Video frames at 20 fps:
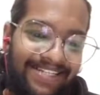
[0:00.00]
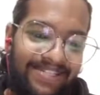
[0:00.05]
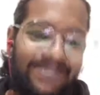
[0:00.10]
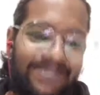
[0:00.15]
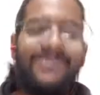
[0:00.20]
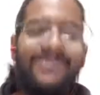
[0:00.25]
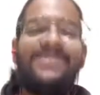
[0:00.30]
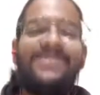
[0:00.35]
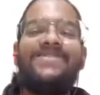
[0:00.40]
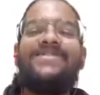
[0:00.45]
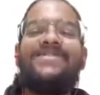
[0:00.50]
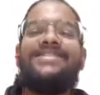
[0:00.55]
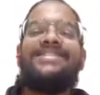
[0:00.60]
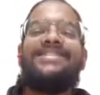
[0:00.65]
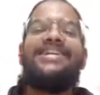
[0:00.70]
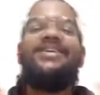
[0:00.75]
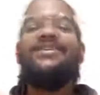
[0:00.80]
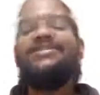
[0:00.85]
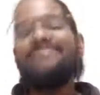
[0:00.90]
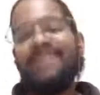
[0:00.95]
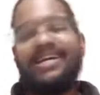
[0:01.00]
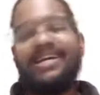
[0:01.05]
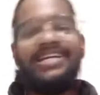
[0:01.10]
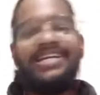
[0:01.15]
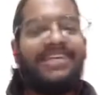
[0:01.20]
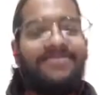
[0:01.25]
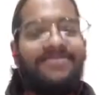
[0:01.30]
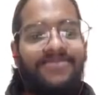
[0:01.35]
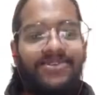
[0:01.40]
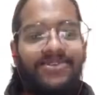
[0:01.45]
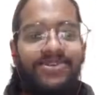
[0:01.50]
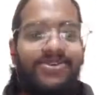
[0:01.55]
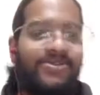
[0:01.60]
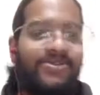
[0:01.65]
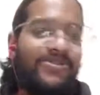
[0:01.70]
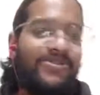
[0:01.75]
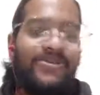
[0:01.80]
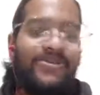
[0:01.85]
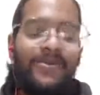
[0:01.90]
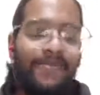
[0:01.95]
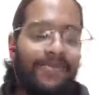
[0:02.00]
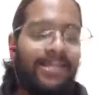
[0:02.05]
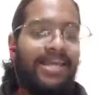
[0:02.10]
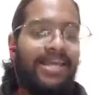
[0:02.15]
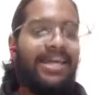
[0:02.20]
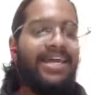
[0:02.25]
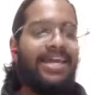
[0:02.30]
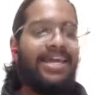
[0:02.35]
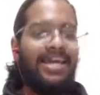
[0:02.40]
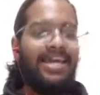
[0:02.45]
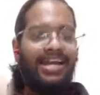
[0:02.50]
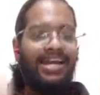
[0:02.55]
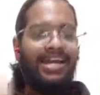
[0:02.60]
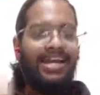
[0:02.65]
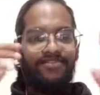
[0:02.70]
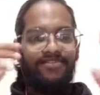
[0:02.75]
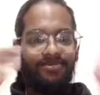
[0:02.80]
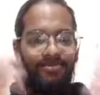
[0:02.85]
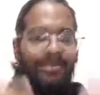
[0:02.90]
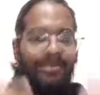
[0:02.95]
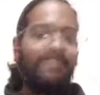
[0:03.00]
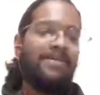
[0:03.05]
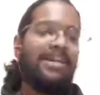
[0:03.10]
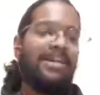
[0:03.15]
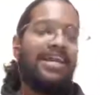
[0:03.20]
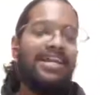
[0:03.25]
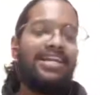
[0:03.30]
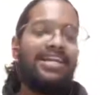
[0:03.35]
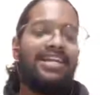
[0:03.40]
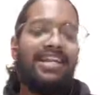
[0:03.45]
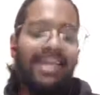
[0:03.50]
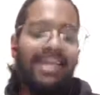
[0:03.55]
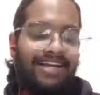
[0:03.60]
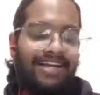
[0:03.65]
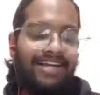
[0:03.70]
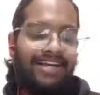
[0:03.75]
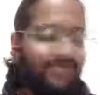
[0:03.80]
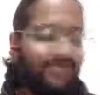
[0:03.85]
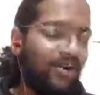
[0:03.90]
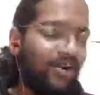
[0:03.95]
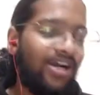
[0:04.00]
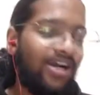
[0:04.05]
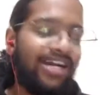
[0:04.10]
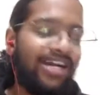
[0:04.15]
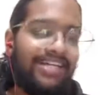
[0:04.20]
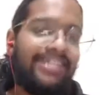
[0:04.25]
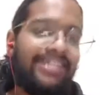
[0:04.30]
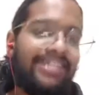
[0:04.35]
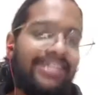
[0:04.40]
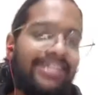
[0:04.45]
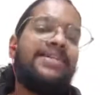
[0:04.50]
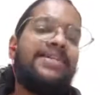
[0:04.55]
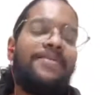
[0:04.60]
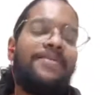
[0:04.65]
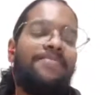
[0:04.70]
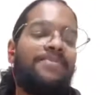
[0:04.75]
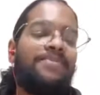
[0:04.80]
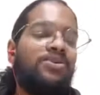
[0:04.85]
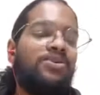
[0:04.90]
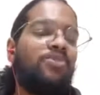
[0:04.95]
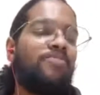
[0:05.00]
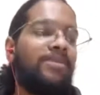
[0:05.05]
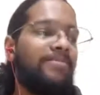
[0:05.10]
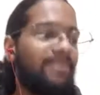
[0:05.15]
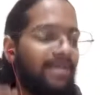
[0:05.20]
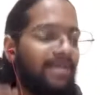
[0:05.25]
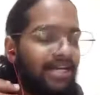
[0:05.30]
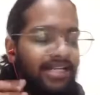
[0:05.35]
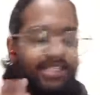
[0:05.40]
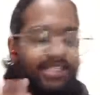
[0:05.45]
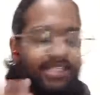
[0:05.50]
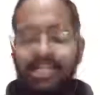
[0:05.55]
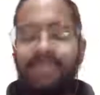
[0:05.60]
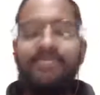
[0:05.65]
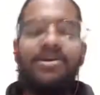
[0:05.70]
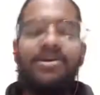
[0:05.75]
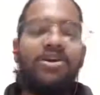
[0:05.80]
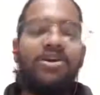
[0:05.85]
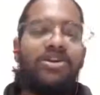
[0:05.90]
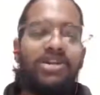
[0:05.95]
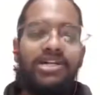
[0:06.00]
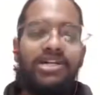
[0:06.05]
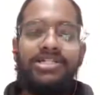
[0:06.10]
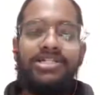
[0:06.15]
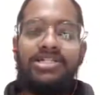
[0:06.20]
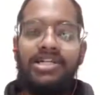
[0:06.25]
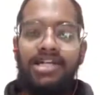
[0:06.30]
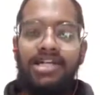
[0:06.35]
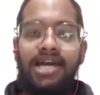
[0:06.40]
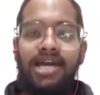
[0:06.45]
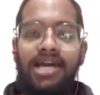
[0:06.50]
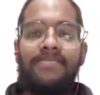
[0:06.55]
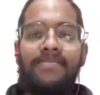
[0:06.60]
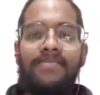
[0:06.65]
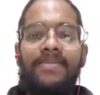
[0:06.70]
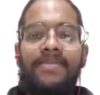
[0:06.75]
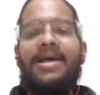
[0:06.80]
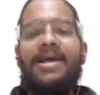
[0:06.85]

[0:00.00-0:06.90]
So that was my time for you. And if you people like what I did, you people can check me out on Instagram.